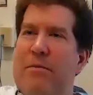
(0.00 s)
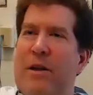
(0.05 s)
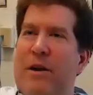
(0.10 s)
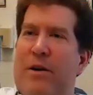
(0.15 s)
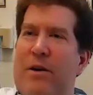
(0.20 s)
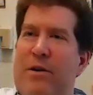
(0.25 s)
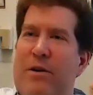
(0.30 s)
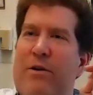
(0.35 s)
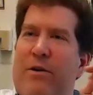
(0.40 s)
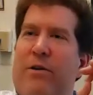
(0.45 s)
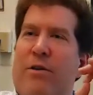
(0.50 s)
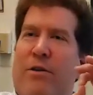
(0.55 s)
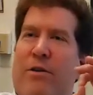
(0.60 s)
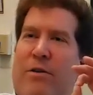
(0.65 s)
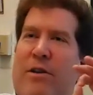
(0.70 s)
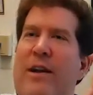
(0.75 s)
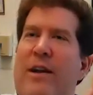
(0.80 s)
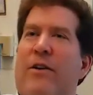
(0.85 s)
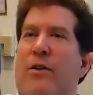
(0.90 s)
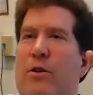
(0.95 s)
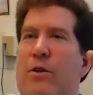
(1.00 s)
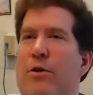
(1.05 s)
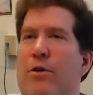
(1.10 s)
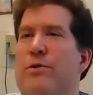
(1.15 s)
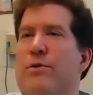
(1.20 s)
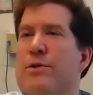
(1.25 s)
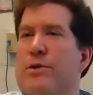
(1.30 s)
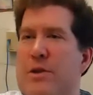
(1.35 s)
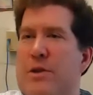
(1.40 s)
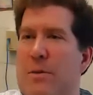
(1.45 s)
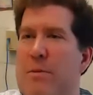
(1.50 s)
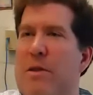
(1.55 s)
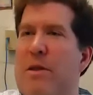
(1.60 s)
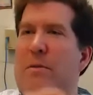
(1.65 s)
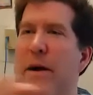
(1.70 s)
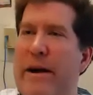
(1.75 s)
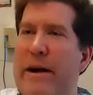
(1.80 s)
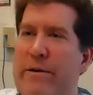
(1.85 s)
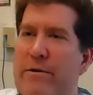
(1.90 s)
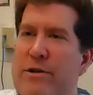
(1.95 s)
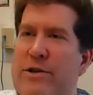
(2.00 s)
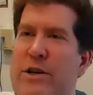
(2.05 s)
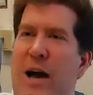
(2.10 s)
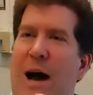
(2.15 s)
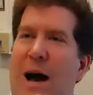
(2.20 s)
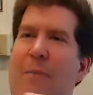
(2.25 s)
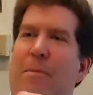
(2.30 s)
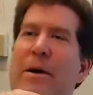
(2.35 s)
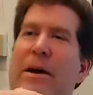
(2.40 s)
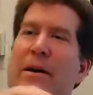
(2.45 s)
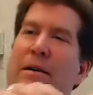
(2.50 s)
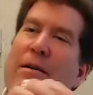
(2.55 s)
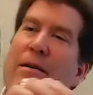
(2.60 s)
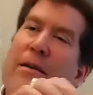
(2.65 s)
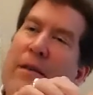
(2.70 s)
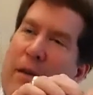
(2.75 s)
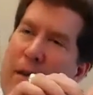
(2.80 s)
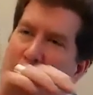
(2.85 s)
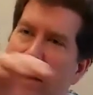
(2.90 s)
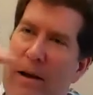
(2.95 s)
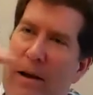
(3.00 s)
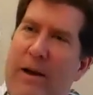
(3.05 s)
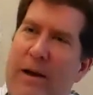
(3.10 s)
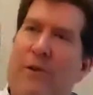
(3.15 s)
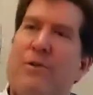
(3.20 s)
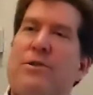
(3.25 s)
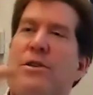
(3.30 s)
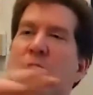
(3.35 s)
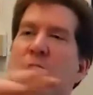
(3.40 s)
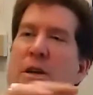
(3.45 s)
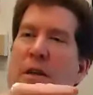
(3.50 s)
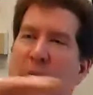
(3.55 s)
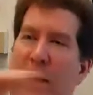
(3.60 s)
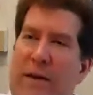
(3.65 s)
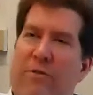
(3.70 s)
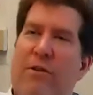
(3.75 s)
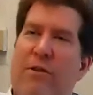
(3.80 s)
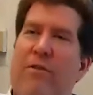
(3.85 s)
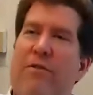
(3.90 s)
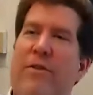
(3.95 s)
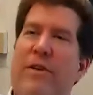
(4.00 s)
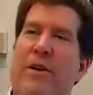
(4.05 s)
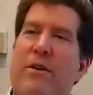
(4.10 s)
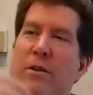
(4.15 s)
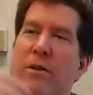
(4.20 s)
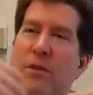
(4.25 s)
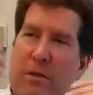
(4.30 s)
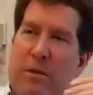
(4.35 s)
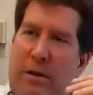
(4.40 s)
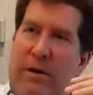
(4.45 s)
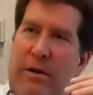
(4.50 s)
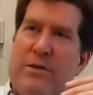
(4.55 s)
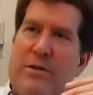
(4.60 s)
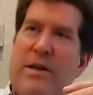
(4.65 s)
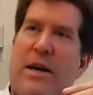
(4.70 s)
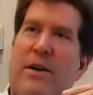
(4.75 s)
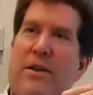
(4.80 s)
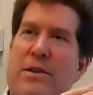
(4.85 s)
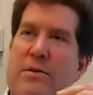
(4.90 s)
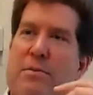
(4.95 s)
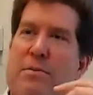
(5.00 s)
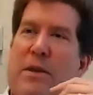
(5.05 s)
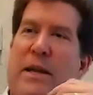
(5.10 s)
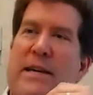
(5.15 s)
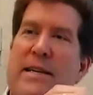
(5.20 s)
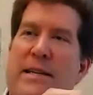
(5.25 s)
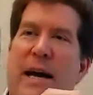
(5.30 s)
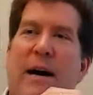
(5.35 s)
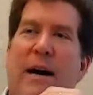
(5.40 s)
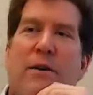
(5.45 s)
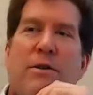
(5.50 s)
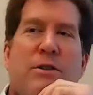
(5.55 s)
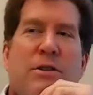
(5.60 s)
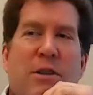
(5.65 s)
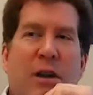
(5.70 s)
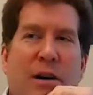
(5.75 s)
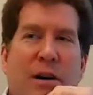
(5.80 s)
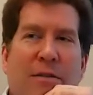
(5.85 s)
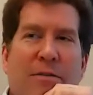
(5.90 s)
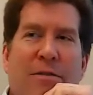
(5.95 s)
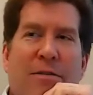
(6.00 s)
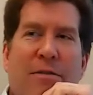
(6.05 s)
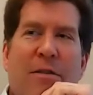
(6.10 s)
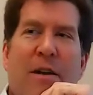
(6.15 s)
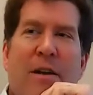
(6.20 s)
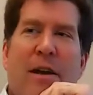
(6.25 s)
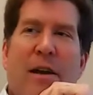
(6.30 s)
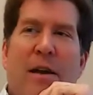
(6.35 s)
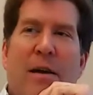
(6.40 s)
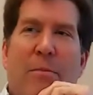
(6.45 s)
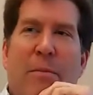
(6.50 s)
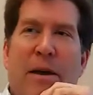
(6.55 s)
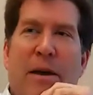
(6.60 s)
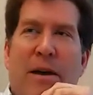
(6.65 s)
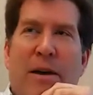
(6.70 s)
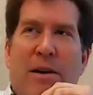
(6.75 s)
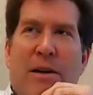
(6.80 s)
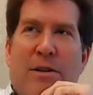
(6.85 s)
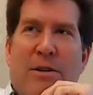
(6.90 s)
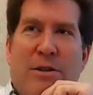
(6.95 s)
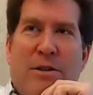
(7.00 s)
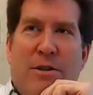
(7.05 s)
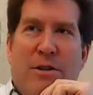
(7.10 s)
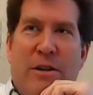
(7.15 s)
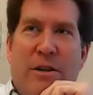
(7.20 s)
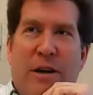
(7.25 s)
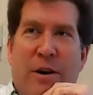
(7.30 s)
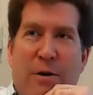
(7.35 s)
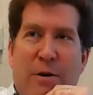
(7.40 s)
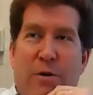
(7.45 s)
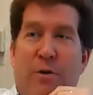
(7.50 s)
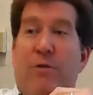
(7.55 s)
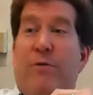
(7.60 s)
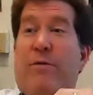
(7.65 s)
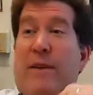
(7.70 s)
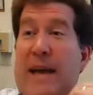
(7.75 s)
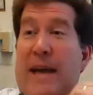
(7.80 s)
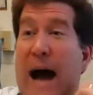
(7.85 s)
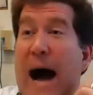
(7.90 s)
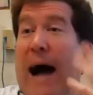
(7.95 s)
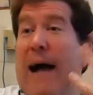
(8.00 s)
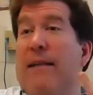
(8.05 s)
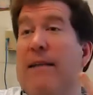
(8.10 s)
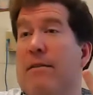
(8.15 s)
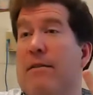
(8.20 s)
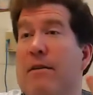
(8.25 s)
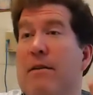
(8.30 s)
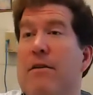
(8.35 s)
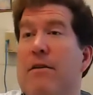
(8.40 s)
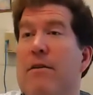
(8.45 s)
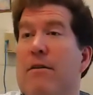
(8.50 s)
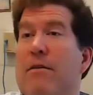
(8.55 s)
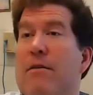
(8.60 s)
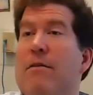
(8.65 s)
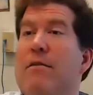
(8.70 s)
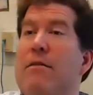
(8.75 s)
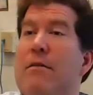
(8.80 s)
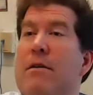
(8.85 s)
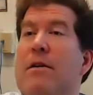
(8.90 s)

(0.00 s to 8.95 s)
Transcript: you tend to lose some of the microscopic, here's the electric field, here's how this plays out stuff, because, you know, you've got to